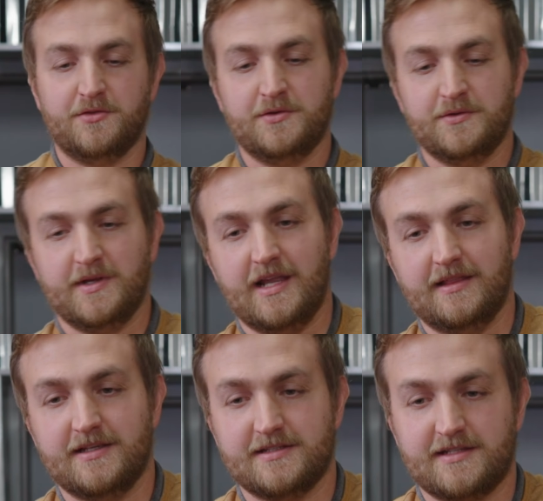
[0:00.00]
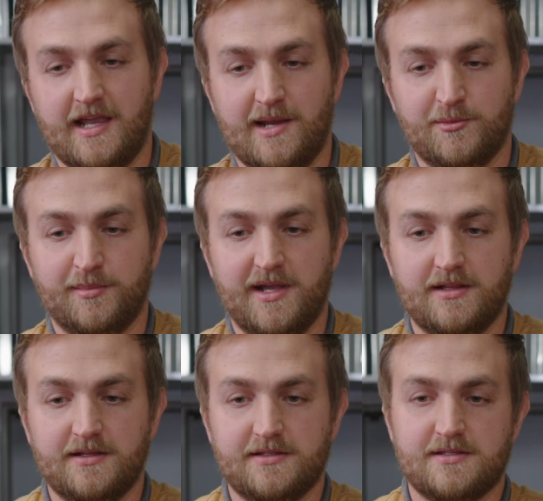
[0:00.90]
through and get this camera
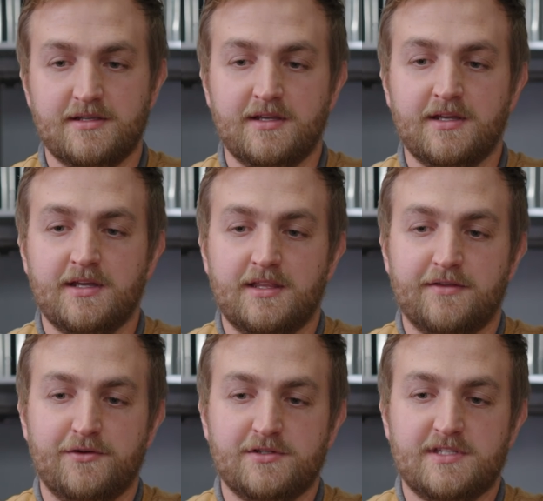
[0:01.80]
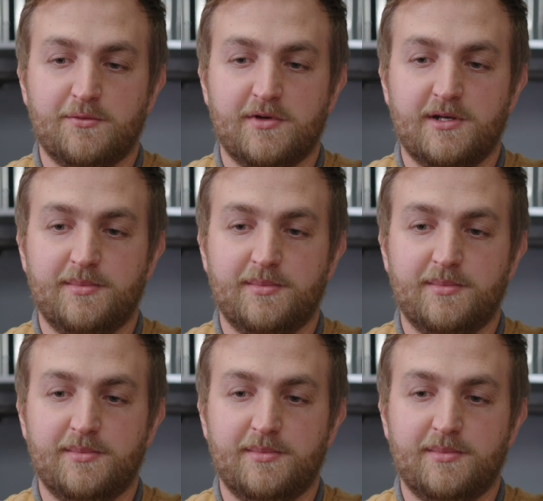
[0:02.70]
balanced. The first thing we're gonna